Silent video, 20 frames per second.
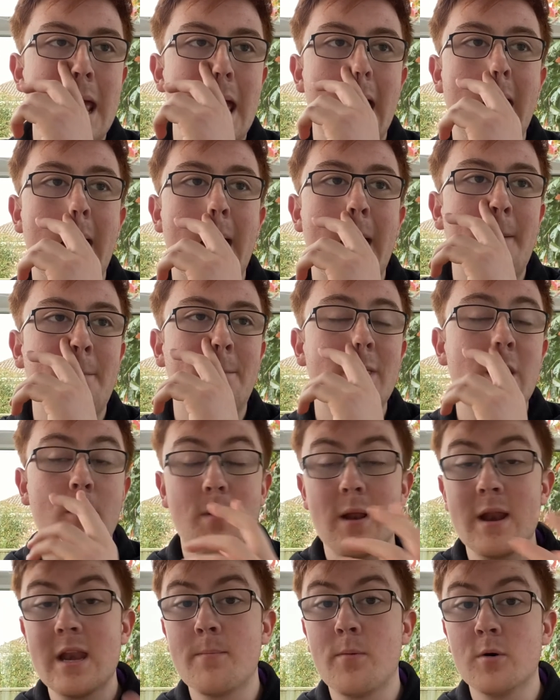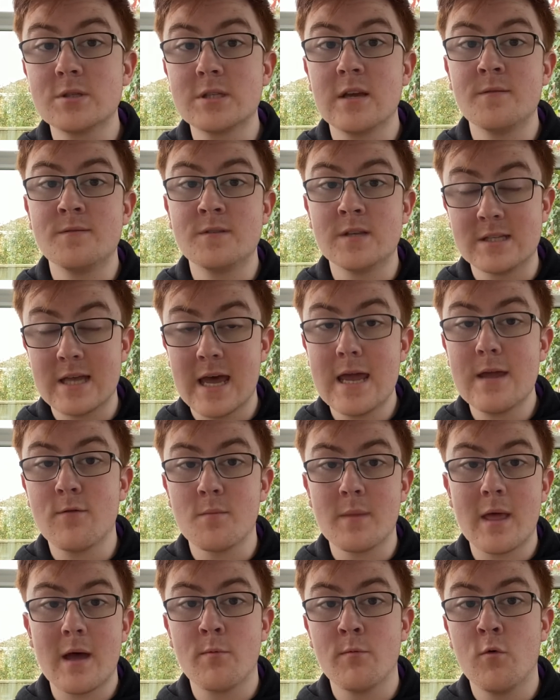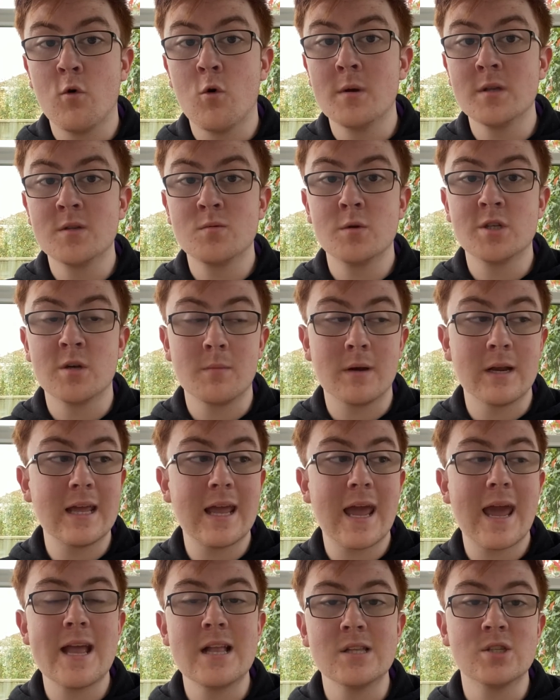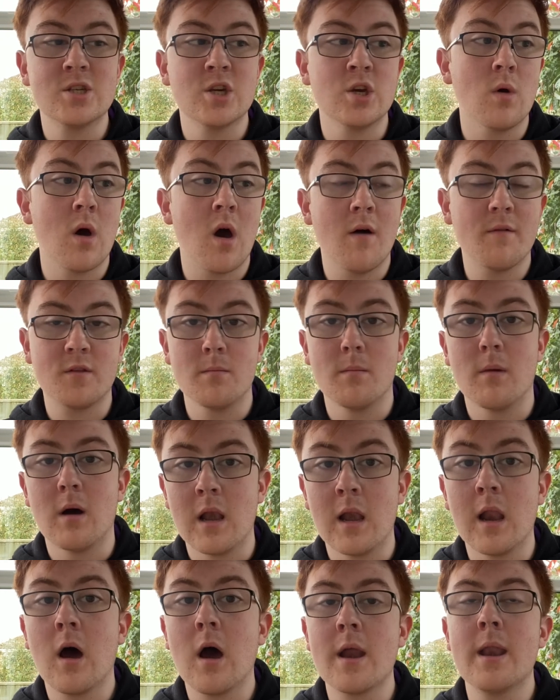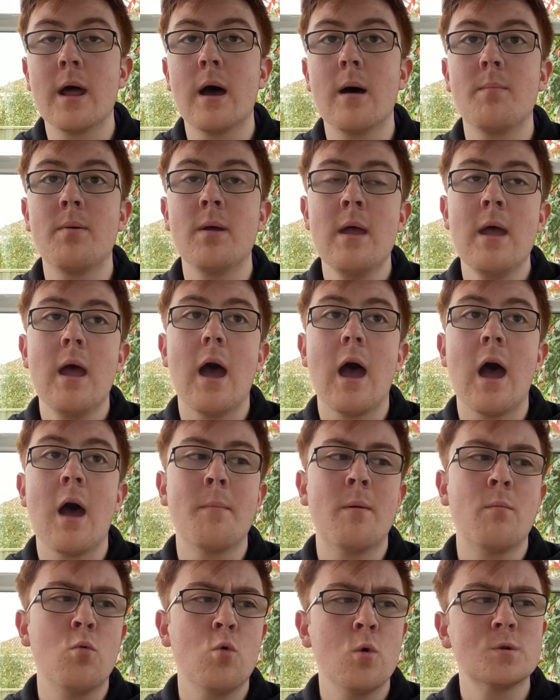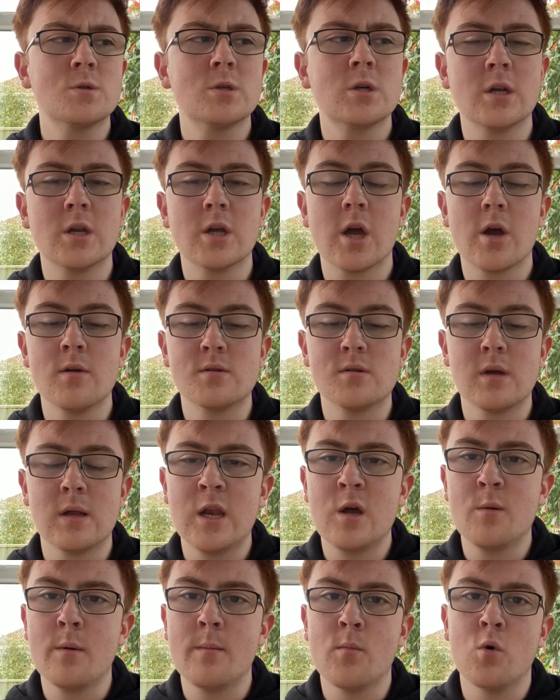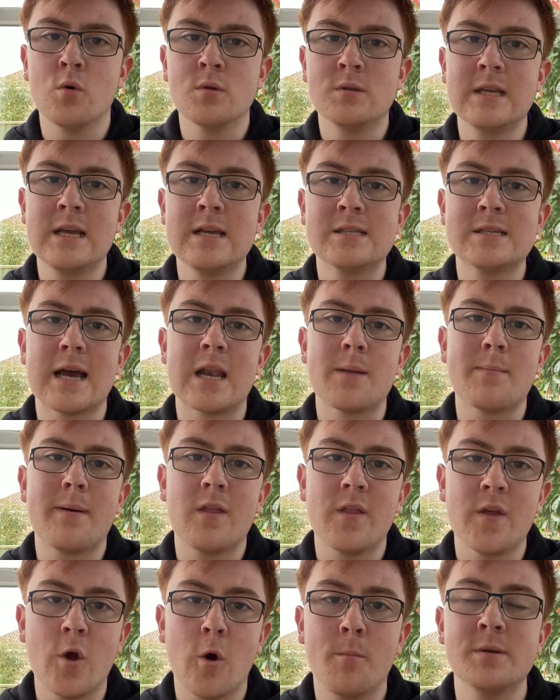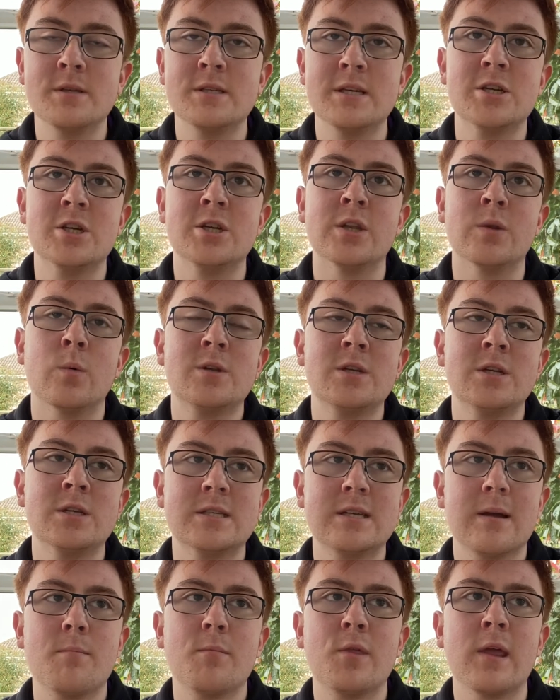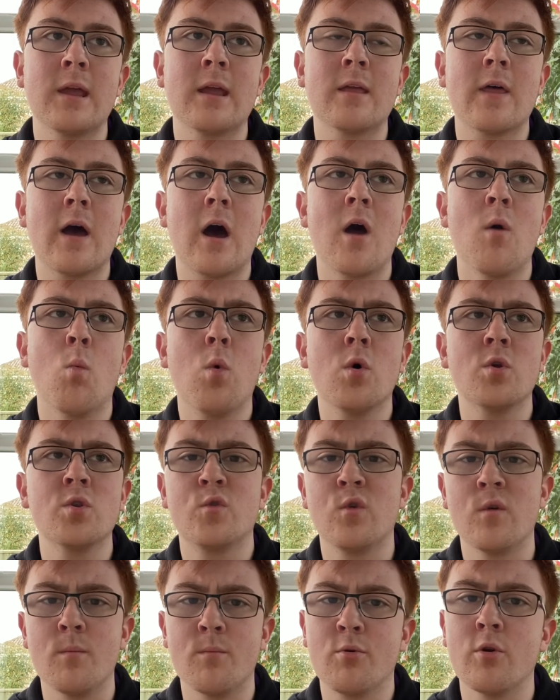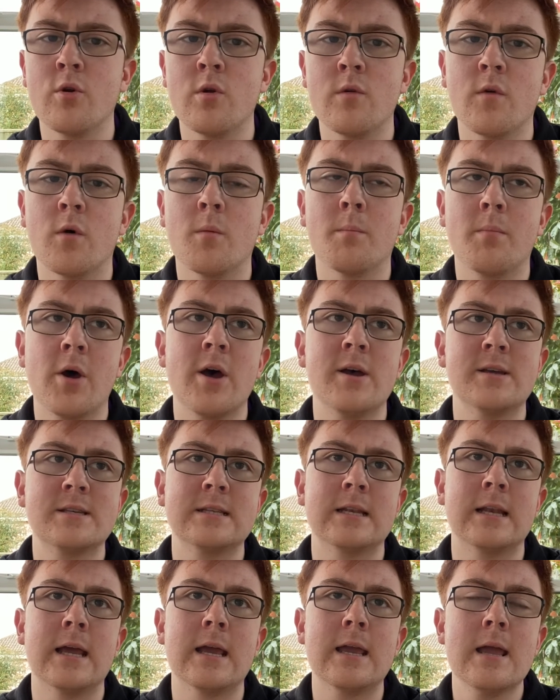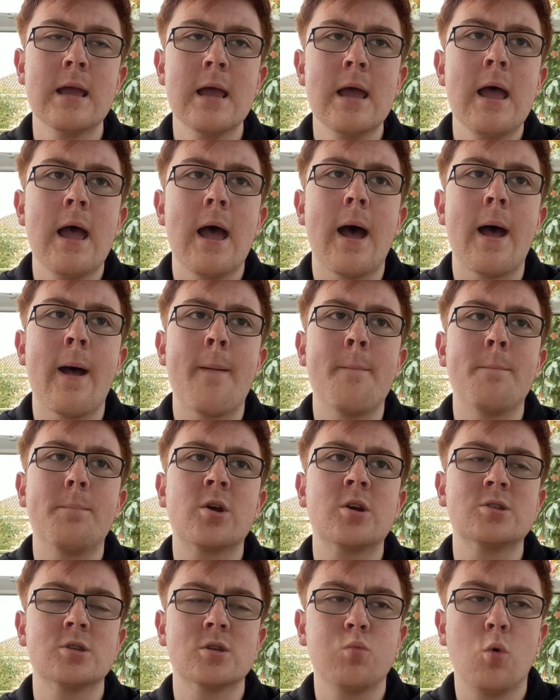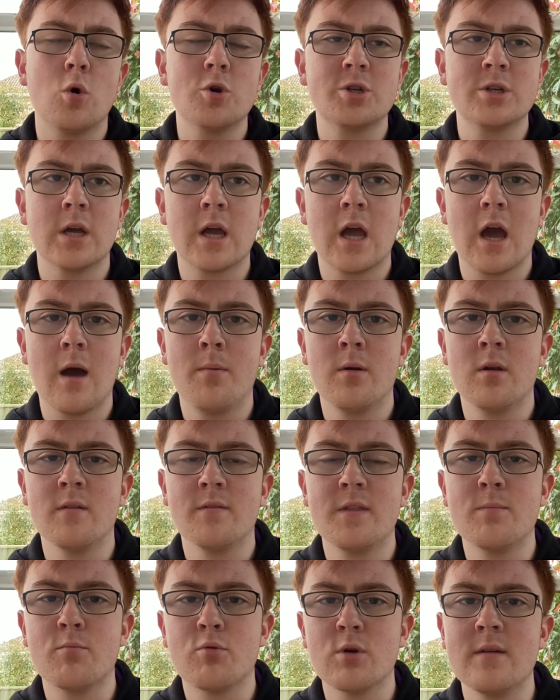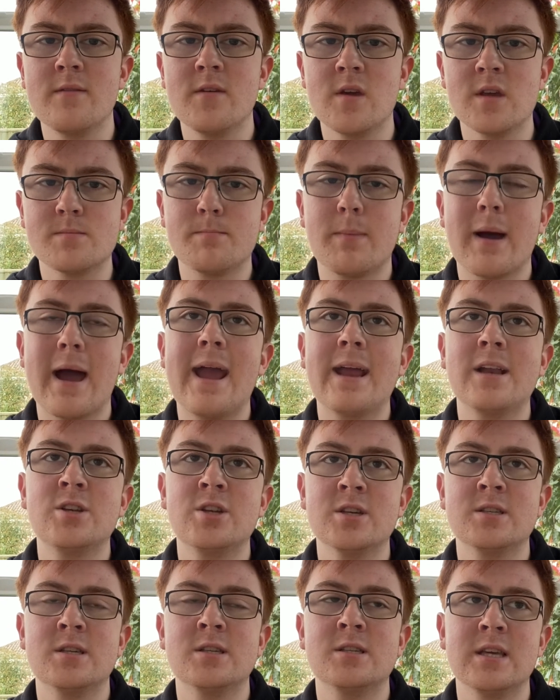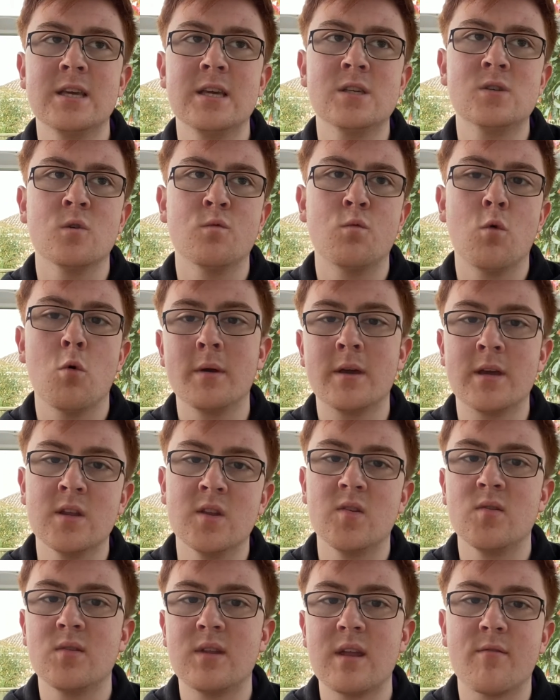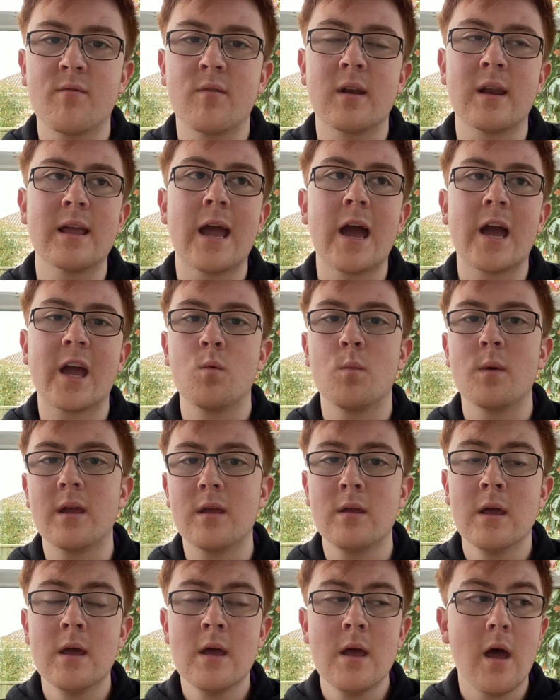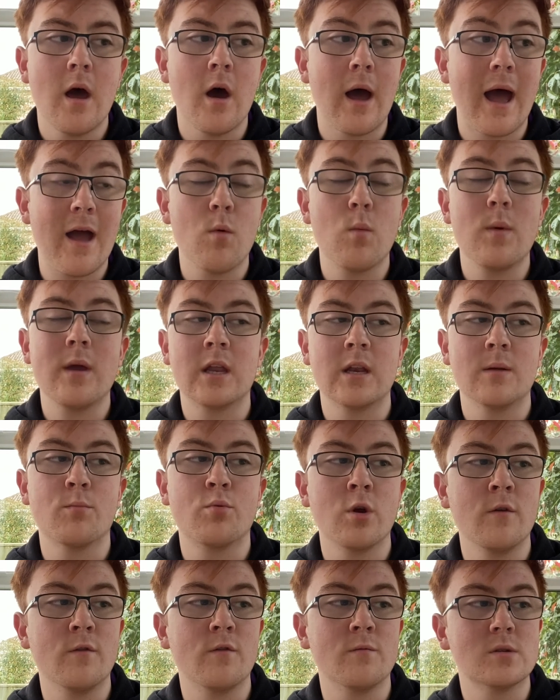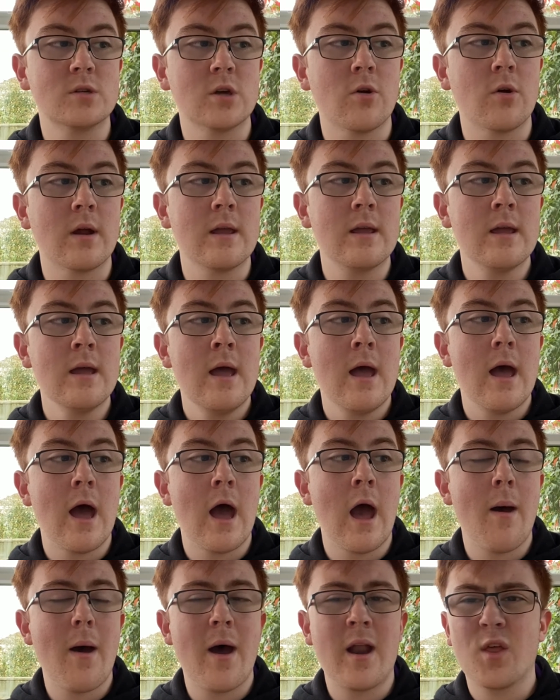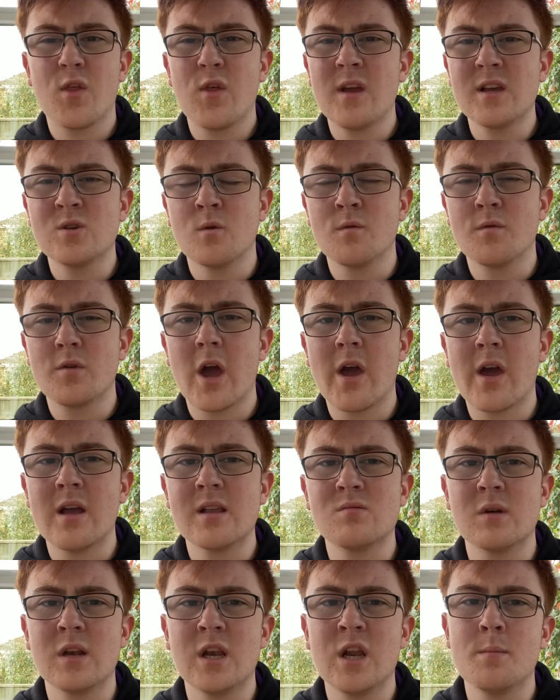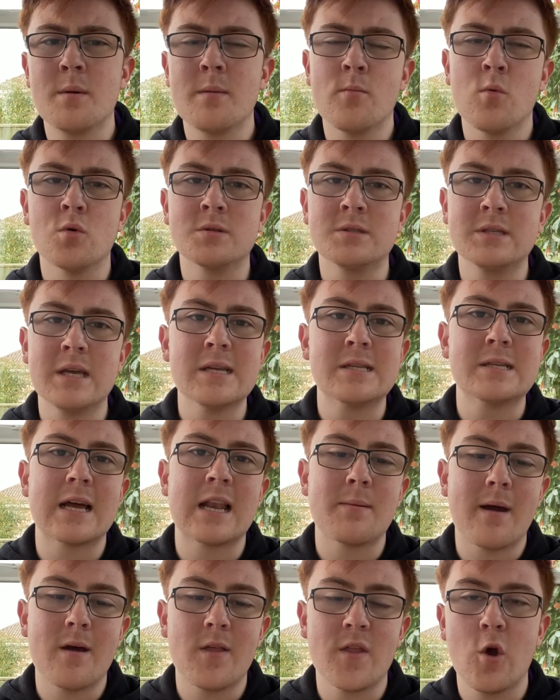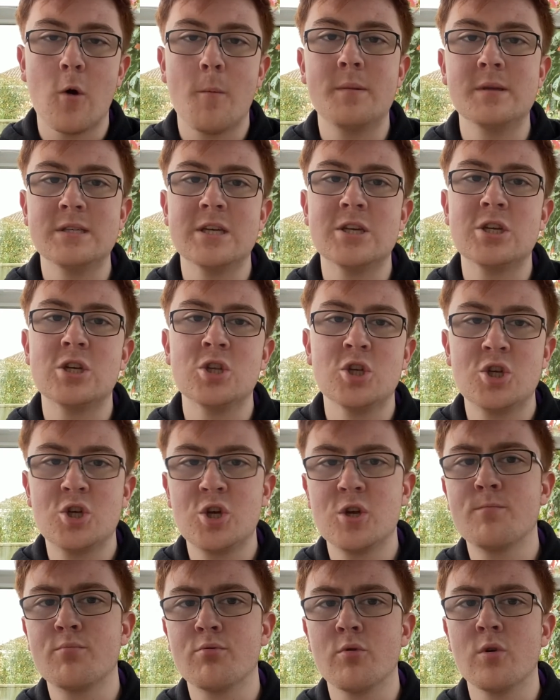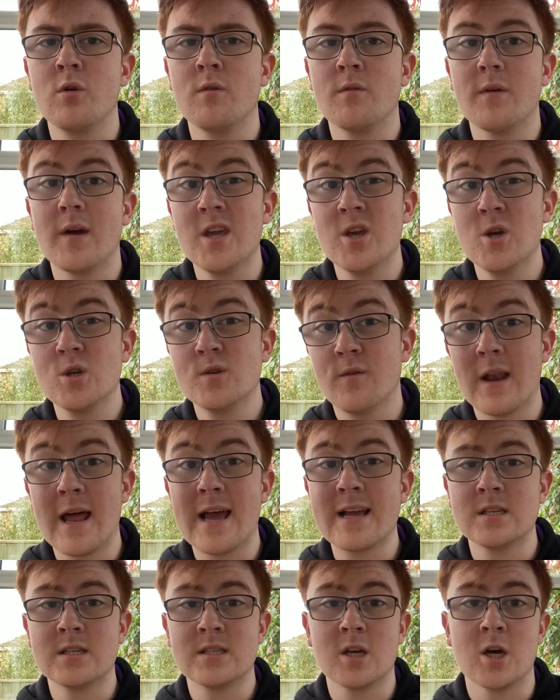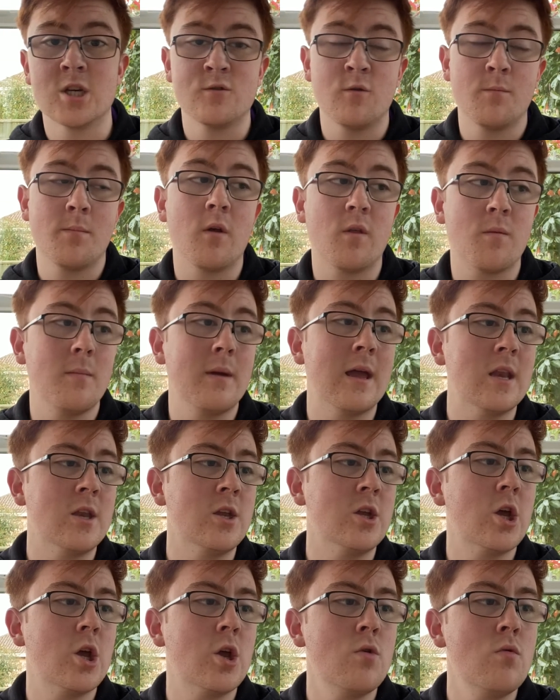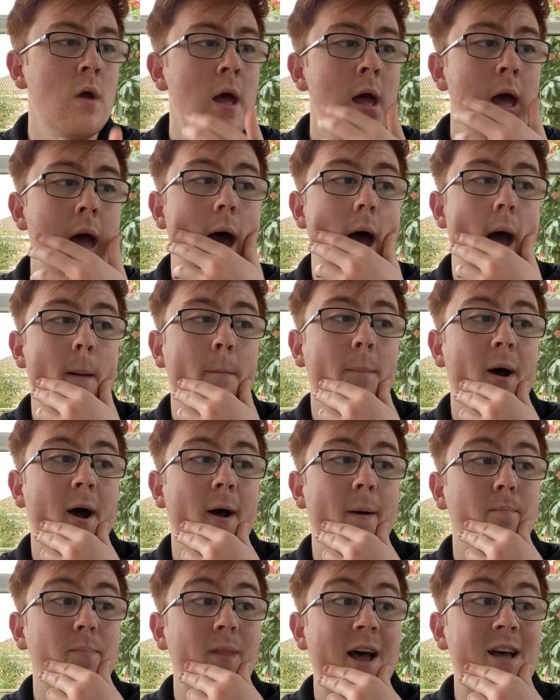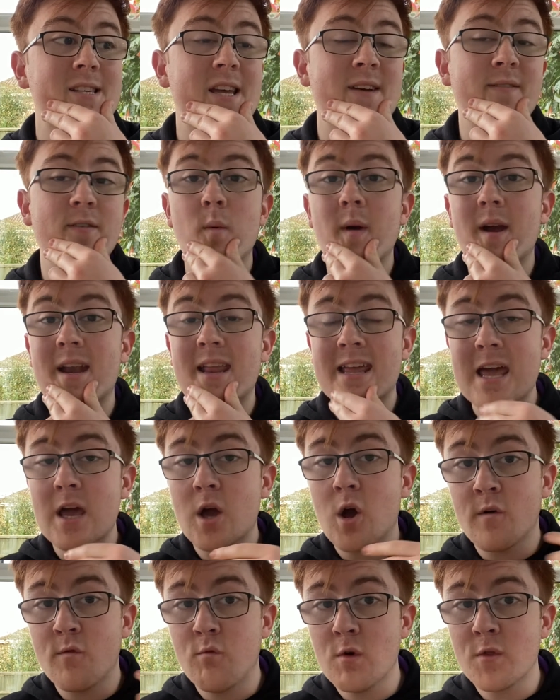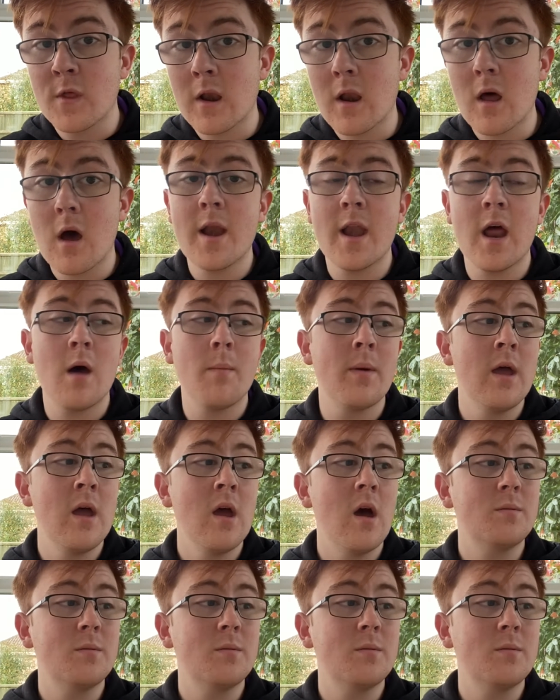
There are plenty of positives to take from that performance, which I'm going to get into after my lineup, and we're also going to go into a little bit more detail about the opposition, which is something that I want to improve on personally, because I was watching a couple of the previews back just to see sort of what we can do differently, how we can improve them, and I think sort of going into a little bit more detail about the opposition should prove a useful exercise for both me and you. But as ever, we're going to kick off with the lineup.